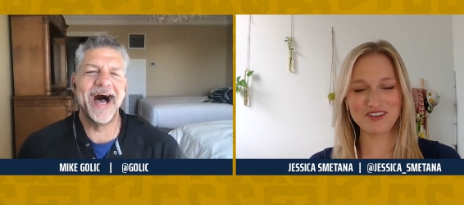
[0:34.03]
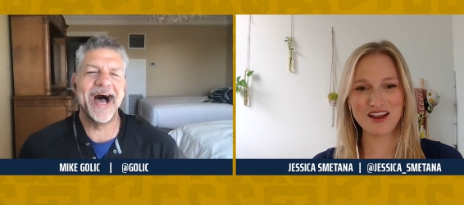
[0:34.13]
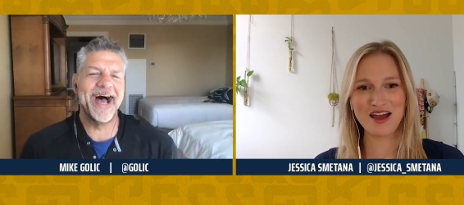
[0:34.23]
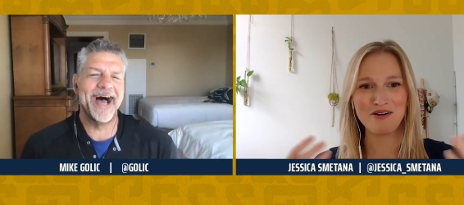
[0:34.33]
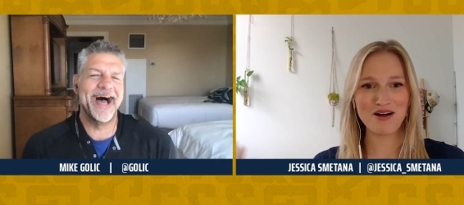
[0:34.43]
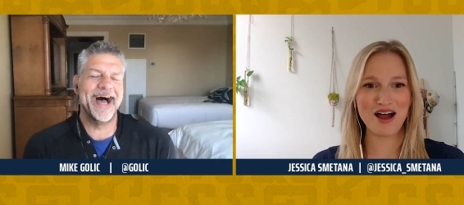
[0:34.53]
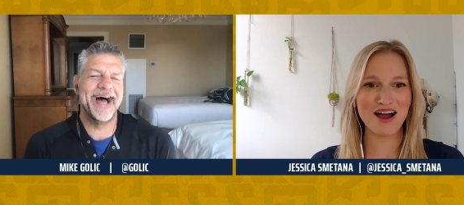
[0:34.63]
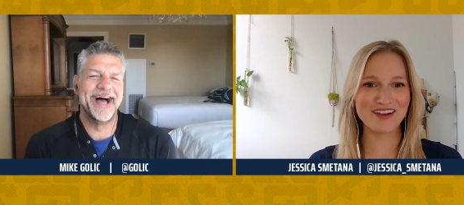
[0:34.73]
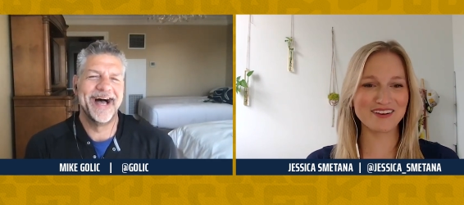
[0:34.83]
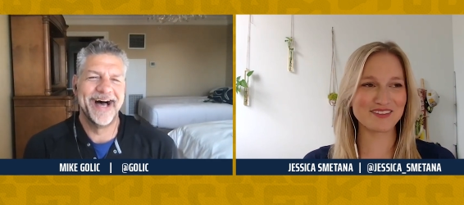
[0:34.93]
Speaker 1: now
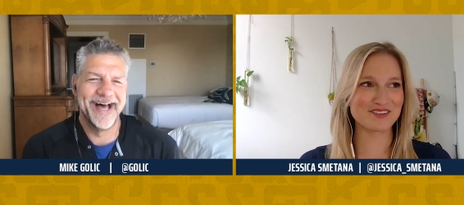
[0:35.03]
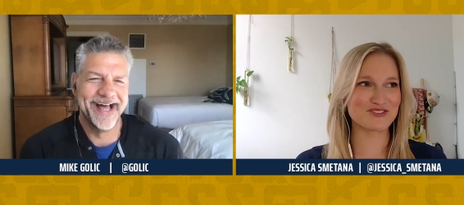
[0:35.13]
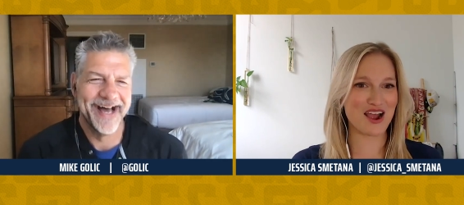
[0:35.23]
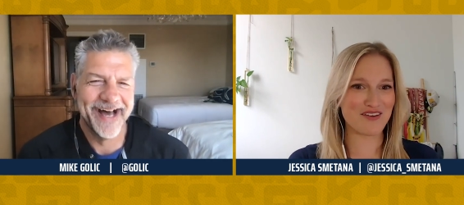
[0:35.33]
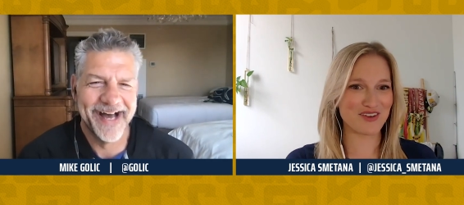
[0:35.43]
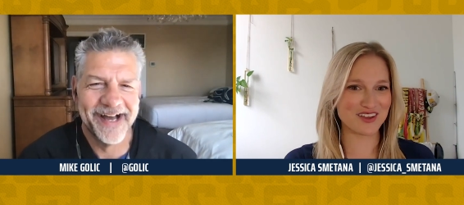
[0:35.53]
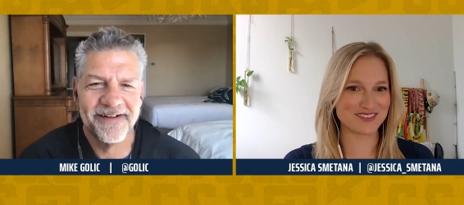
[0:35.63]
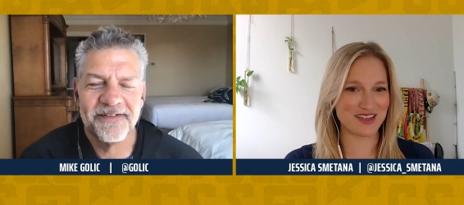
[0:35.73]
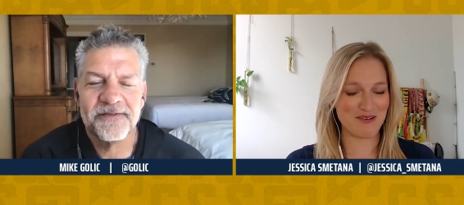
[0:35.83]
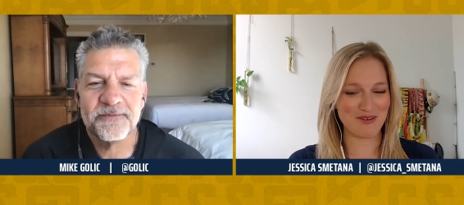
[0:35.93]
on the
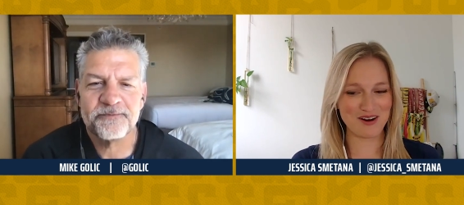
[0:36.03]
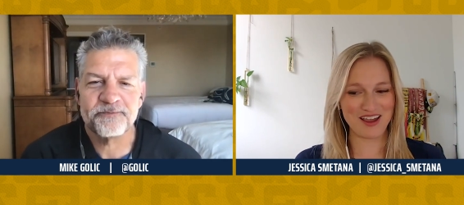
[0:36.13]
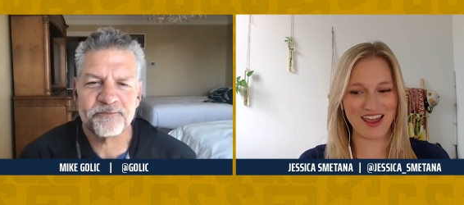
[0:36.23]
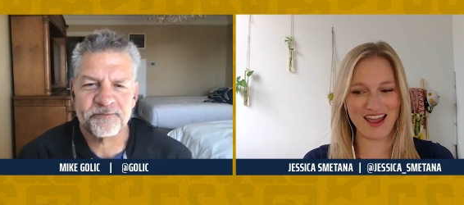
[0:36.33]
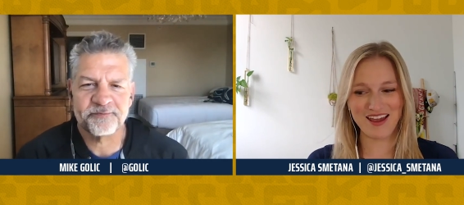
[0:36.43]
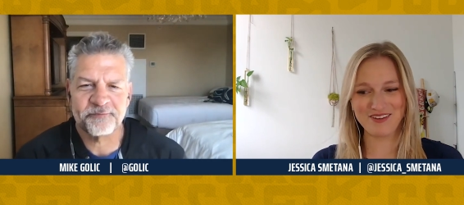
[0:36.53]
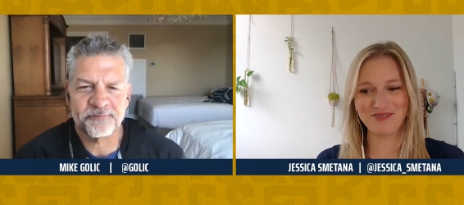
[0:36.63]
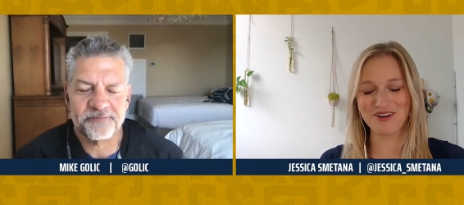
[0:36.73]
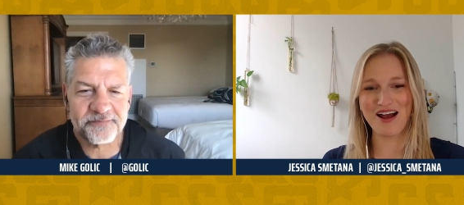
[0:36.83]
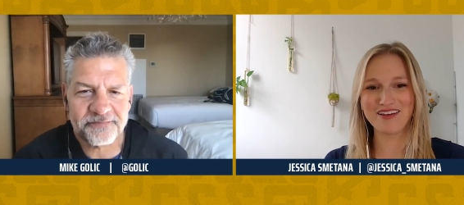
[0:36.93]
DraftKings network and
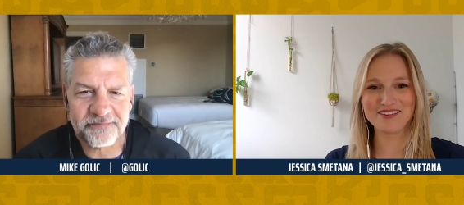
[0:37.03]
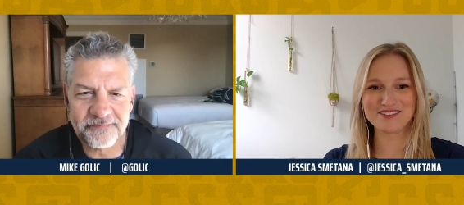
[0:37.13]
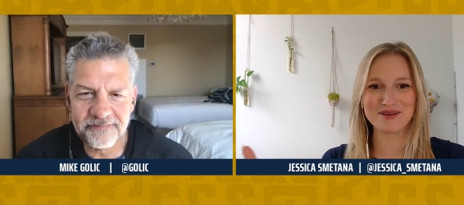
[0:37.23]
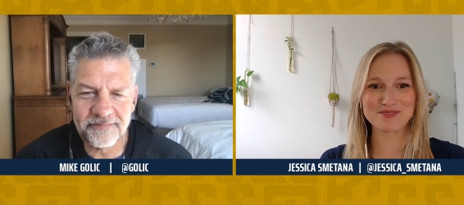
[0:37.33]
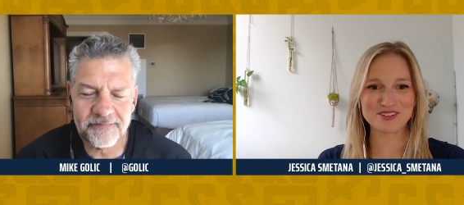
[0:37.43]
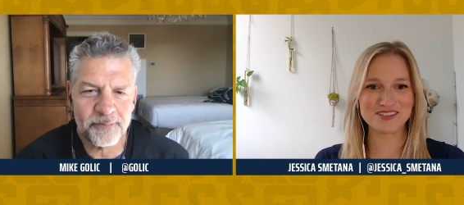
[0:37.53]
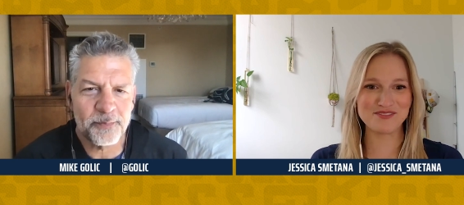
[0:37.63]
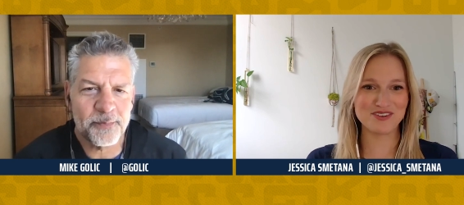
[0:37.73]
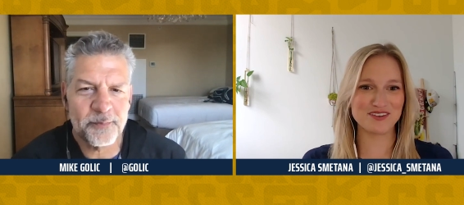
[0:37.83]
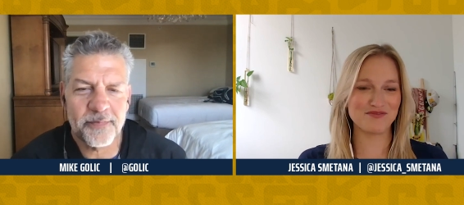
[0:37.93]
we're on Samsung
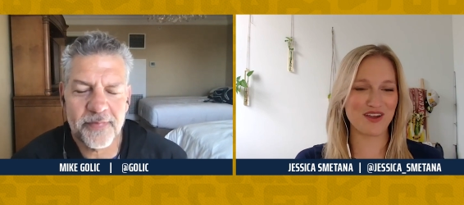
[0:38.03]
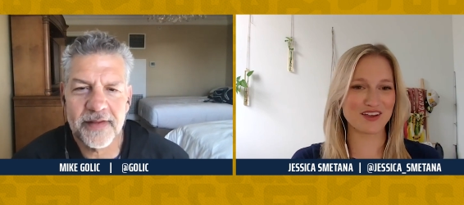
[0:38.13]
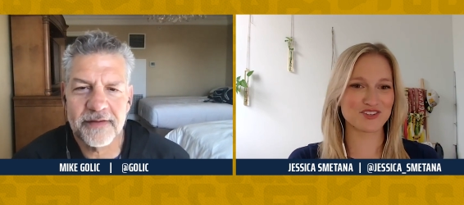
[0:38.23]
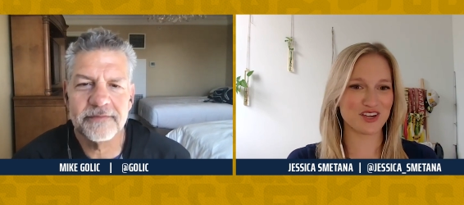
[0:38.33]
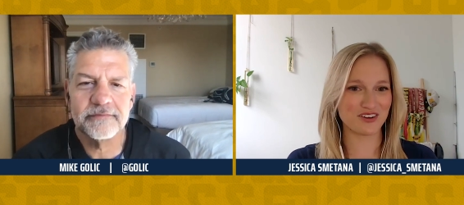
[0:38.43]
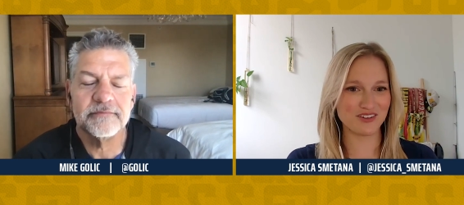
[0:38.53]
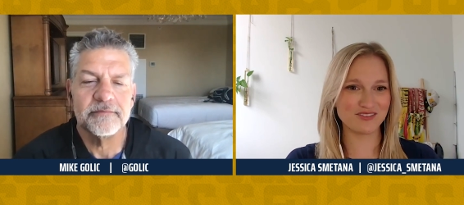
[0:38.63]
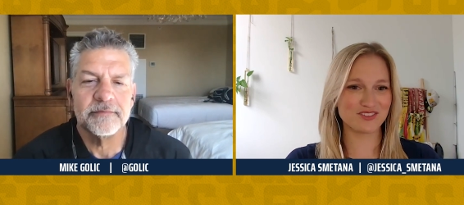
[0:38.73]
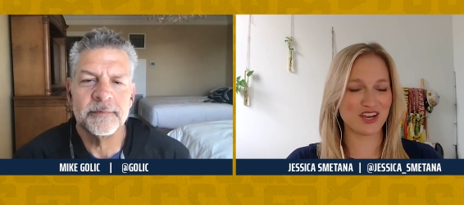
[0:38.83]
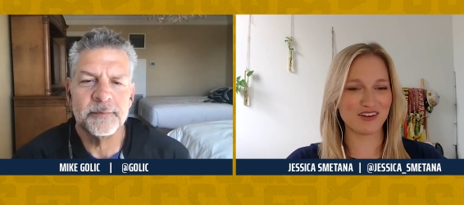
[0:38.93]
TV Fast
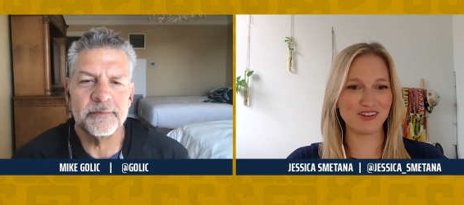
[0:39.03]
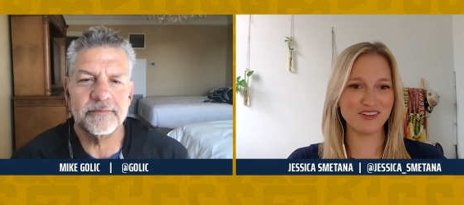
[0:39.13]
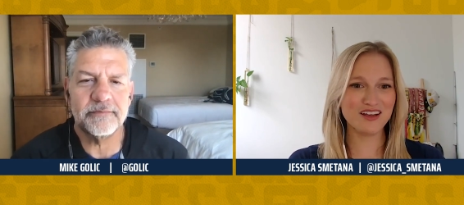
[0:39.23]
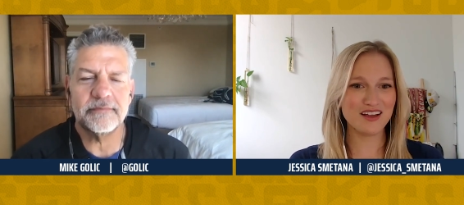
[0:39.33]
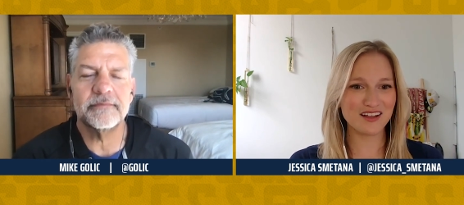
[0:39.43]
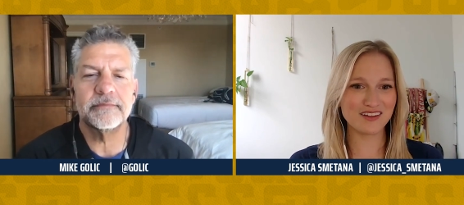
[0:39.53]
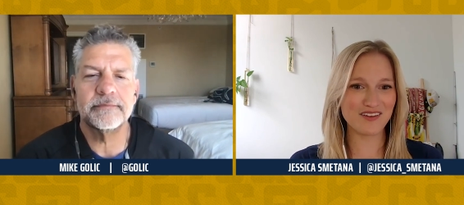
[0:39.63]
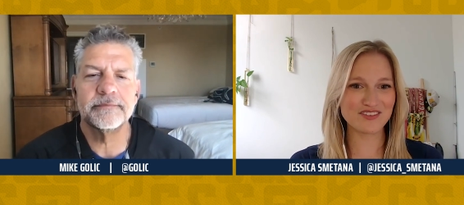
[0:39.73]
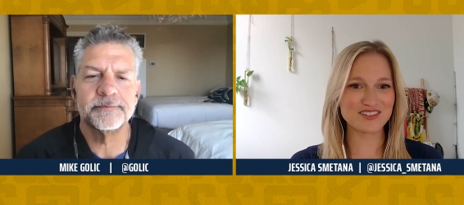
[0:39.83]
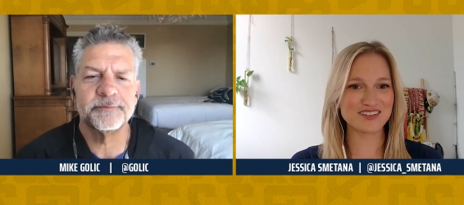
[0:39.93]
Channel channel
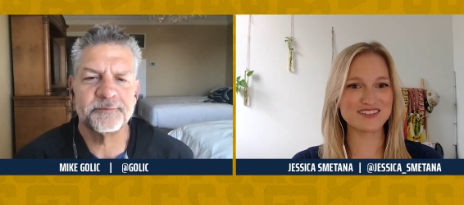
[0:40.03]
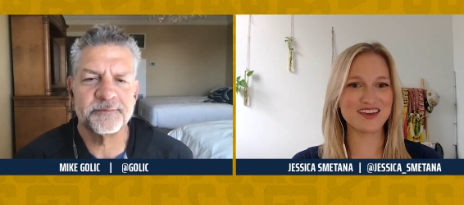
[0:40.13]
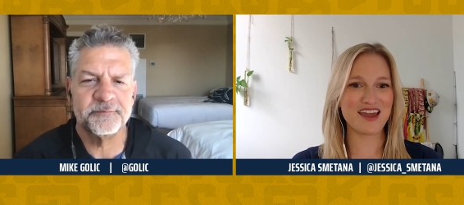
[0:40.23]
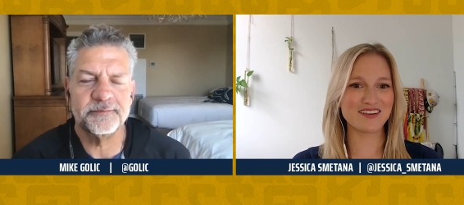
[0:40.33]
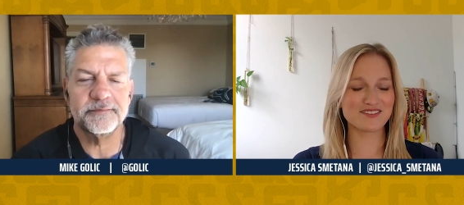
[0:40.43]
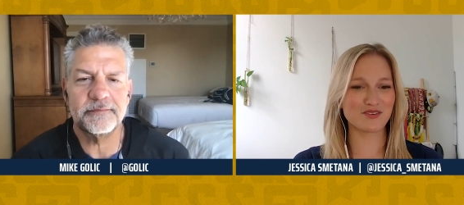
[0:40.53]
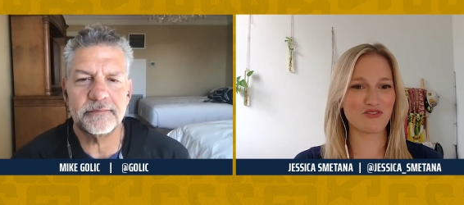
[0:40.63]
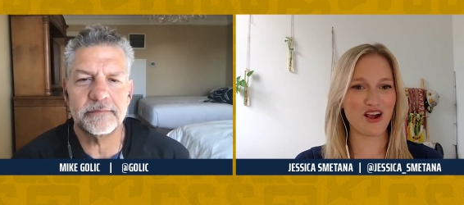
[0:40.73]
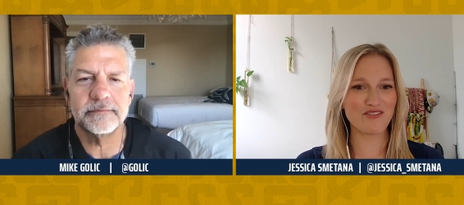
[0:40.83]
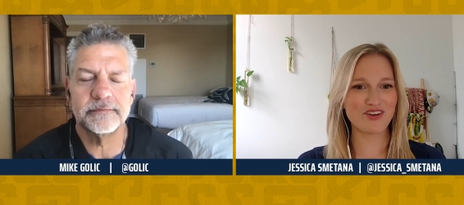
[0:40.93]
1168. So
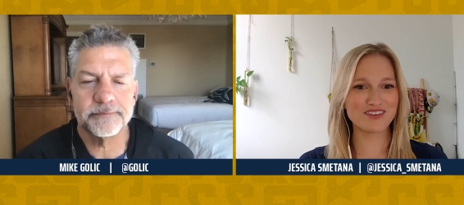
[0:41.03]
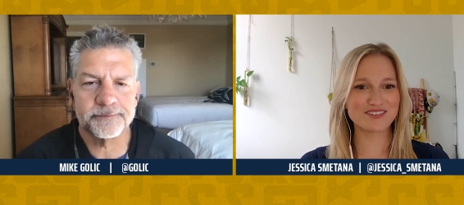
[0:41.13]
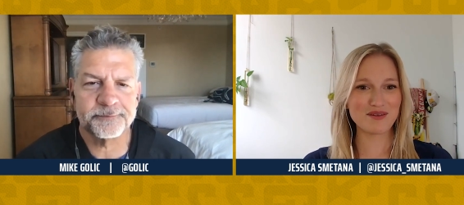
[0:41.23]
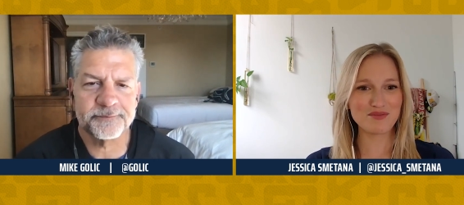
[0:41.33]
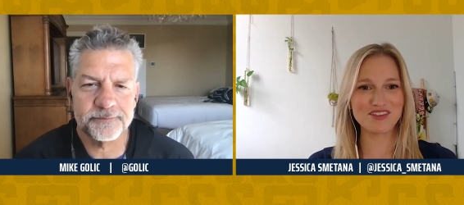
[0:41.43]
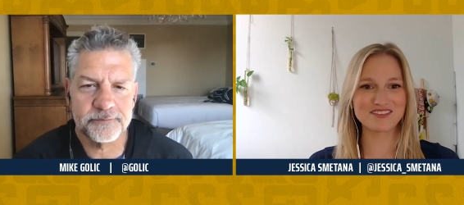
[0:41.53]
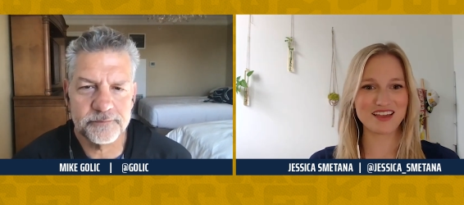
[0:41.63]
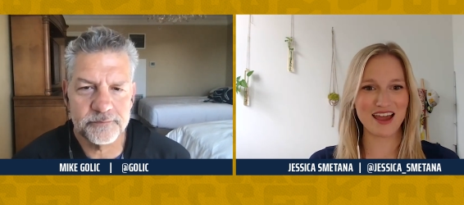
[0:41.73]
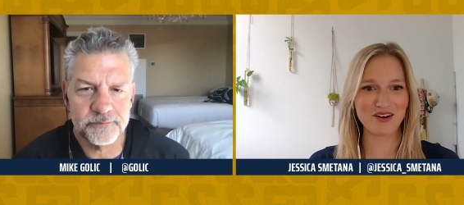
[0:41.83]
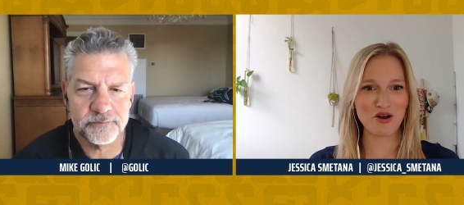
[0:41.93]
DraftKings sent me
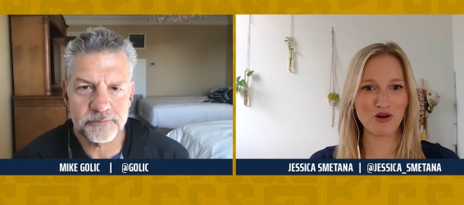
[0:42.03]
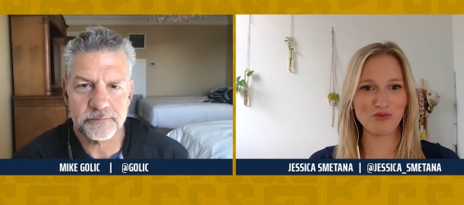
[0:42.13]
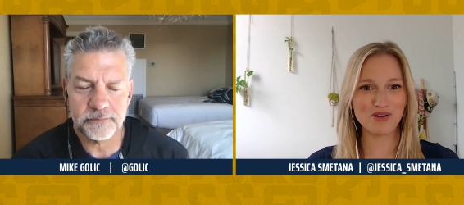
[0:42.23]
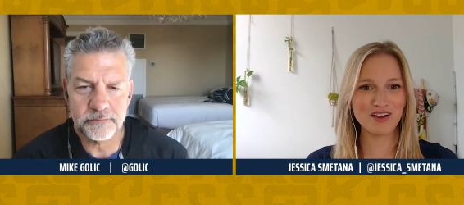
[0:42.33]
this at-home